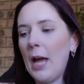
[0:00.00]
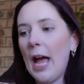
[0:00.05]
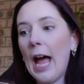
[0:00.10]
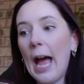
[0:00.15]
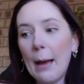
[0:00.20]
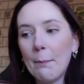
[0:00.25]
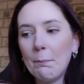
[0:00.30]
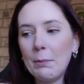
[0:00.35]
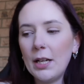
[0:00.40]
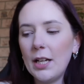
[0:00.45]

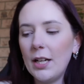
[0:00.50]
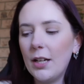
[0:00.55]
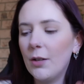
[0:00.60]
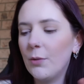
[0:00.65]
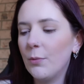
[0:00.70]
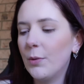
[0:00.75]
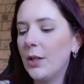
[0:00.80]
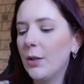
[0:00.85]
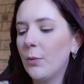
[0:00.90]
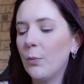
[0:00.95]
happy
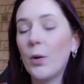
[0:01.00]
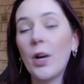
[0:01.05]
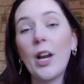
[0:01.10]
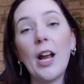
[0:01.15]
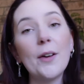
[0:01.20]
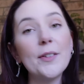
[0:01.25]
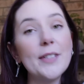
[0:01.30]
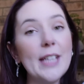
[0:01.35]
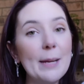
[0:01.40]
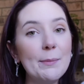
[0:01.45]
with what
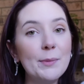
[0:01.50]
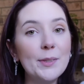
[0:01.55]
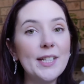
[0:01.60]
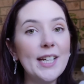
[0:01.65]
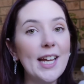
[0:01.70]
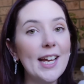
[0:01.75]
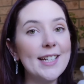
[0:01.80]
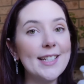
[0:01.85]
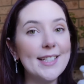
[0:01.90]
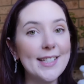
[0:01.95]
I was able to
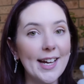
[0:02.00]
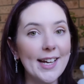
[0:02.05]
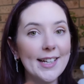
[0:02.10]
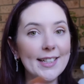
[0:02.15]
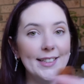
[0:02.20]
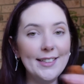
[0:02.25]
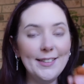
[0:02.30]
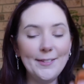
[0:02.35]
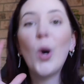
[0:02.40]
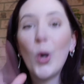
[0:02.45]
get
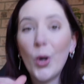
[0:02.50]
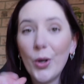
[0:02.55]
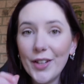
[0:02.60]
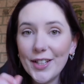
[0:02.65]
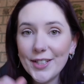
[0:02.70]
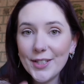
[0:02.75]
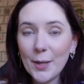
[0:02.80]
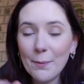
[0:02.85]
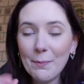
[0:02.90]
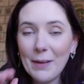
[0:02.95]
done. All
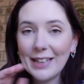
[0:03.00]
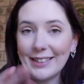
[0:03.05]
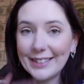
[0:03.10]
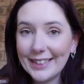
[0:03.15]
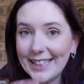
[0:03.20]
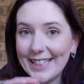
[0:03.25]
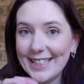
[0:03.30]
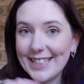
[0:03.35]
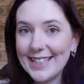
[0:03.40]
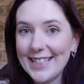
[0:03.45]
that's on my
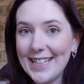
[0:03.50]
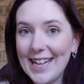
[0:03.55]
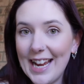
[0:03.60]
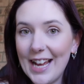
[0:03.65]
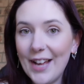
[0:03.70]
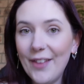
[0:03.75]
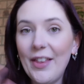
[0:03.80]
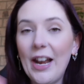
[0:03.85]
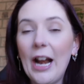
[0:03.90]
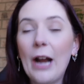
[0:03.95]
list
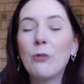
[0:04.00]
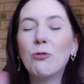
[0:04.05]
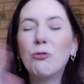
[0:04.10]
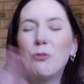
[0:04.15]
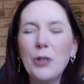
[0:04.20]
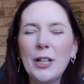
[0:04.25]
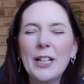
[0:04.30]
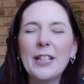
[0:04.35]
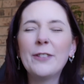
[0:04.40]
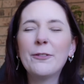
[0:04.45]
now that I
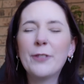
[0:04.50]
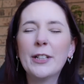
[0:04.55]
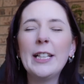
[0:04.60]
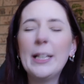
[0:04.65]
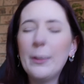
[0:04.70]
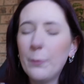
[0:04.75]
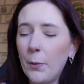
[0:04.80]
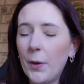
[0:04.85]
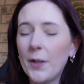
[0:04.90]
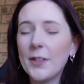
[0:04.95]

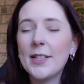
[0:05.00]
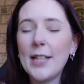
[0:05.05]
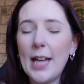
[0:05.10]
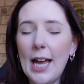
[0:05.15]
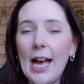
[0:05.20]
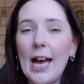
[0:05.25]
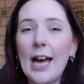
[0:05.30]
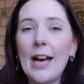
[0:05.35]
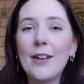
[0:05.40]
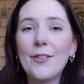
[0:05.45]
really want to
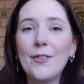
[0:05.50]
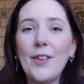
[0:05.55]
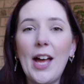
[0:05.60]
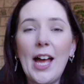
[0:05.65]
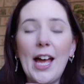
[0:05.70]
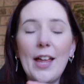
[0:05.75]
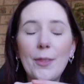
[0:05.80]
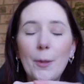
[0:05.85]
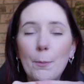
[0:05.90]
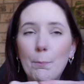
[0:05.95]
have
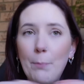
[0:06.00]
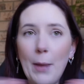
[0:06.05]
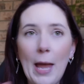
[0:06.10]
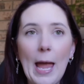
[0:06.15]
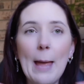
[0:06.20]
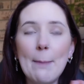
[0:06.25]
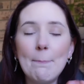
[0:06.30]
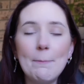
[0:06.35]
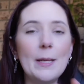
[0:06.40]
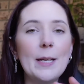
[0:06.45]
at the
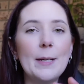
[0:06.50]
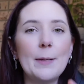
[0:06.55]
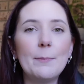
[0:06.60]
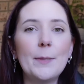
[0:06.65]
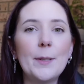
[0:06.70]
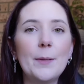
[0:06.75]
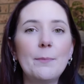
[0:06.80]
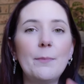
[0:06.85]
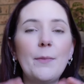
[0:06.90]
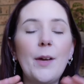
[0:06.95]
bare
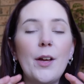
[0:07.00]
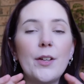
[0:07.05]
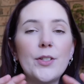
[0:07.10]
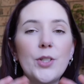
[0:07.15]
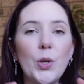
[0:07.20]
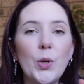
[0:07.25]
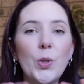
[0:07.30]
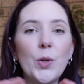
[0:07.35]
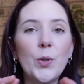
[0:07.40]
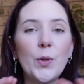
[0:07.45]
minimum
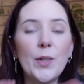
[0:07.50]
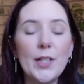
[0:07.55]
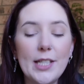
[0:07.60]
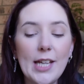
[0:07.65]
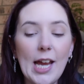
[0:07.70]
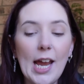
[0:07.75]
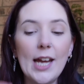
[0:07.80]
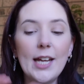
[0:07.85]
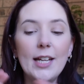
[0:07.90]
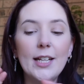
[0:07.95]
to
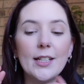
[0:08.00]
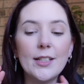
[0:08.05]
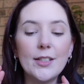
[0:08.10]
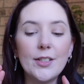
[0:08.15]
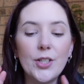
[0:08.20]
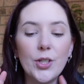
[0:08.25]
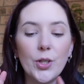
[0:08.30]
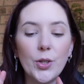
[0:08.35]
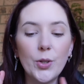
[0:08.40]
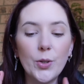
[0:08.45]
take
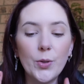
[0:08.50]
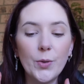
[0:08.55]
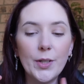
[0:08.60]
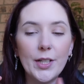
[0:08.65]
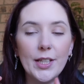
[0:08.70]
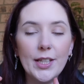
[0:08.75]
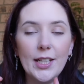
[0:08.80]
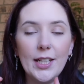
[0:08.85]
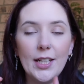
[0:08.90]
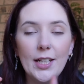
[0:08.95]
to
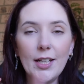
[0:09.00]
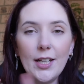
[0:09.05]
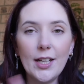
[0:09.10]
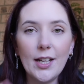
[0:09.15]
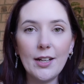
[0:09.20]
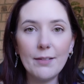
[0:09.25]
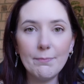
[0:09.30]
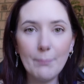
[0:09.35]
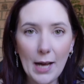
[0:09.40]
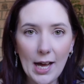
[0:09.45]

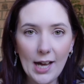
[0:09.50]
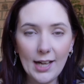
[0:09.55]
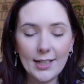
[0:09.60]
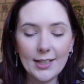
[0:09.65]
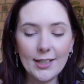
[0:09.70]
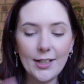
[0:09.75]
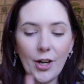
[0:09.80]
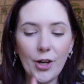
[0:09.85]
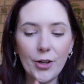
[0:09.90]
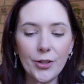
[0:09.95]
the
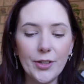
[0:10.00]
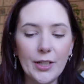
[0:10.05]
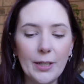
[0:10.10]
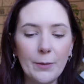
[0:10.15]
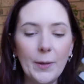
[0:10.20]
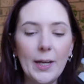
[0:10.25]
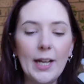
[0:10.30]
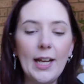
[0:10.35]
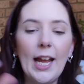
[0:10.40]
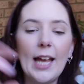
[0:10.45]
market on the
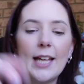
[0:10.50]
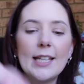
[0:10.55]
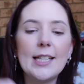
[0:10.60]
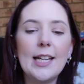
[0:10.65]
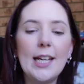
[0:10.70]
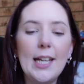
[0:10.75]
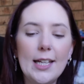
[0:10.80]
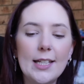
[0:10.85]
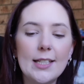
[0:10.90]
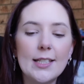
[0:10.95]
weekend
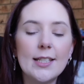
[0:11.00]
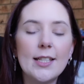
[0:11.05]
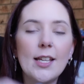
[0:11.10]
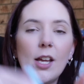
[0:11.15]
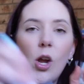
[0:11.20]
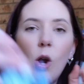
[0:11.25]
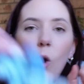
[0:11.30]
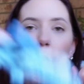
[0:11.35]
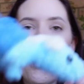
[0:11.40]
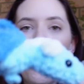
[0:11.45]
is
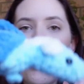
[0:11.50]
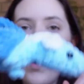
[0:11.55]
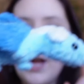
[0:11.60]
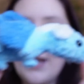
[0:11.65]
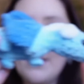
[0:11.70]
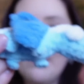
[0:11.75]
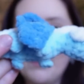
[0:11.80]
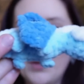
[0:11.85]
1